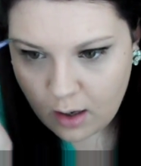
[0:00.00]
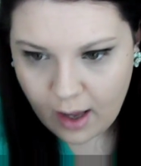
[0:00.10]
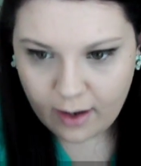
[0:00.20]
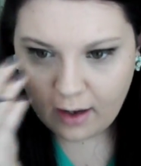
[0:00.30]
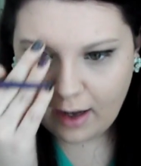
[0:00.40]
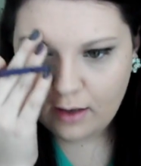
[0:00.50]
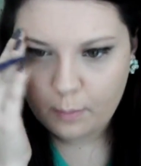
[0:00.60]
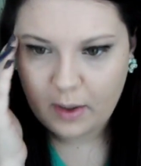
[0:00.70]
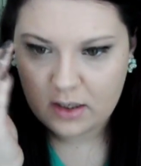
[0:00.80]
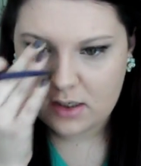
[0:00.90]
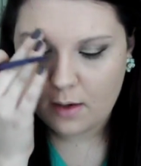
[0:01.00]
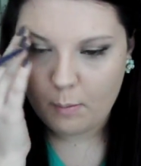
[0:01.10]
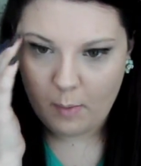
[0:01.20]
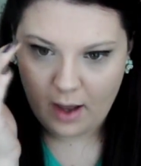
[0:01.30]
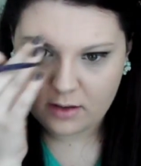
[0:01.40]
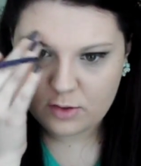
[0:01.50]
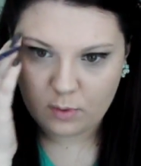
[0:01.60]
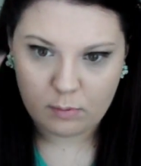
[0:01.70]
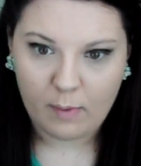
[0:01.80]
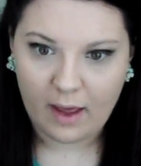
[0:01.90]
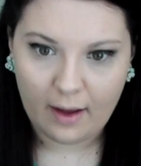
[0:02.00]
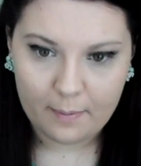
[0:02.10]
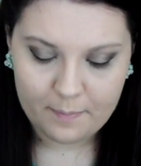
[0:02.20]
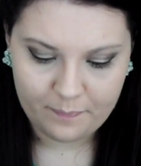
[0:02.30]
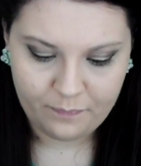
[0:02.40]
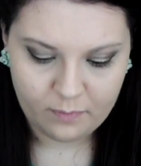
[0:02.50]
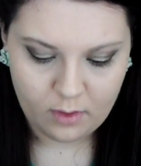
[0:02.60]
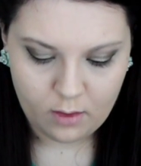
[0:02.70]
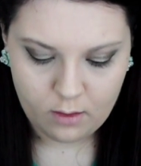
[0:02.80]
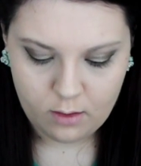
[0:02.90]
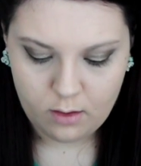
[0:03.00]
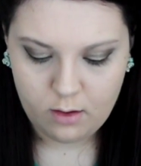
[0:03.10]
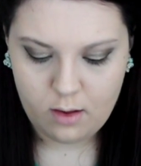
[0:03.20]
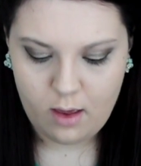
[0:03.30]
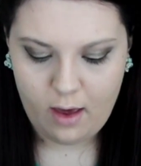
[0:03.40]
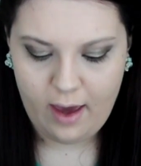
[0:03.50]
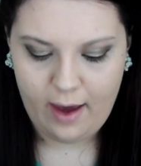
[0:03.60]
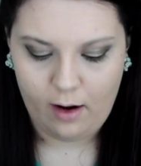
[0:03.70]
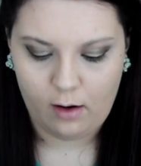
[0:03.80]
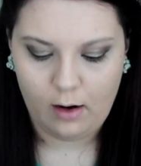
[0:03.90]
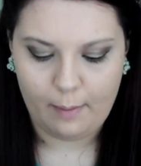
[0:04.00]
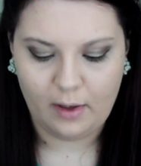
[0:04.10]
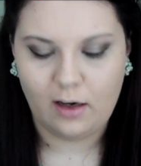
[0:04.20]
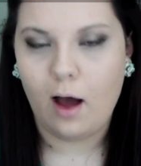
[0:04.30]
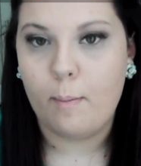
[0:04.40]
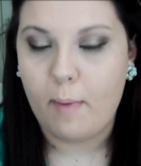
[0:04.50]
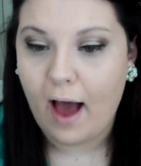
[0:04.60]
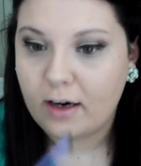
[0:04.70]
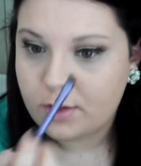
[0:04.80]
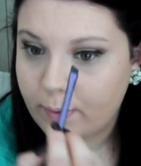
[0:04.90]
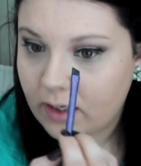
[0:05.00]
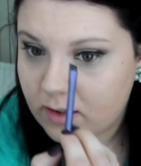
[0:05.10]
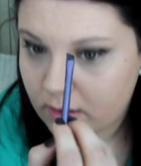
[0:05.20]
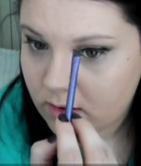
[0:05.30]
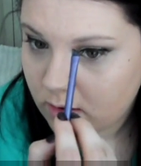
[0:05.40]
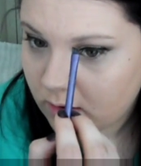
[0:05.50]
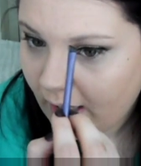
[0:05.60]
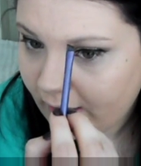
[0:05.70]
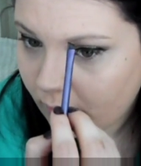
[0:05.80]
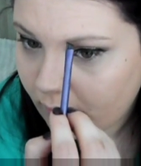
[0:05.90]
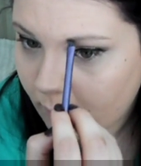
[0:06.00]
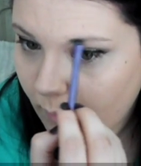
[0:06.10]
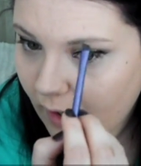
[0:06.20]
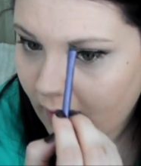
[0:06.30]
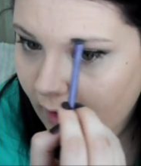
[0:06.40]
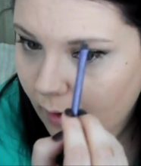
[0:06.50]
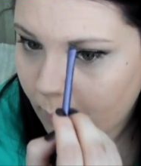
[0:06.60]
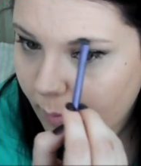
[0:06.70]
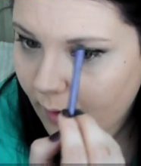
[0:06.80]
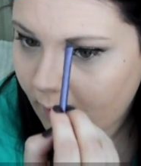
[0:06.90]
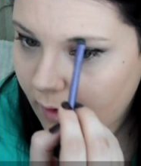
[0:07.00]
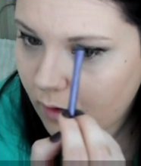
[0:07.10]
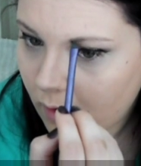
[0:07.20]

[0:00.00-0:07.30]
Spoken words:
and kind of makes it match with my hair. I mean, not match because it's lighter than my hair, but